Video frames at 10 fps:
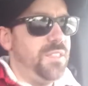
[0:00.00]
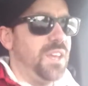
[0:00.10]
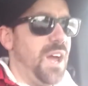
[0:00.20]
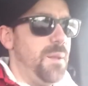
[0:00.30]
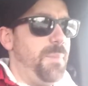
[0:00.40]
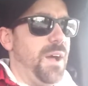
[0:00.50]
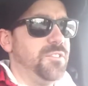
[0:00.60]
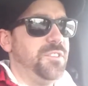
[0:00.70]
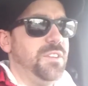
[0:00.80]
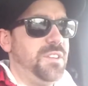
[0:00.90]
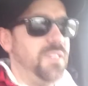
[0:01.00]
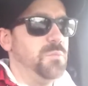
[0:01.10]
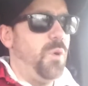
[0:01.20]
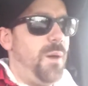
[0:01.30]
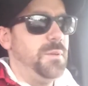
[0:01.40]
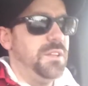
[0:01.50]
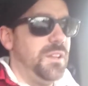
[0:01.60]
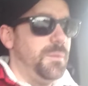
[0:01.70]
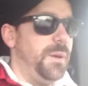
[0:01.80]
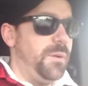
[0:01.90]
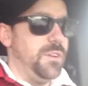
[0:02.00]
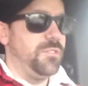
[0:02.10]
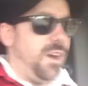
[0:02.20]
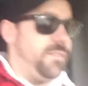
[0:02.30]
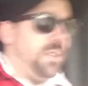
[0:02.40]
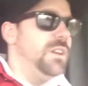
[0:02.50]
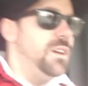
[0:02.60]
They kind of bounce. It does wobble a little bit when you're driving,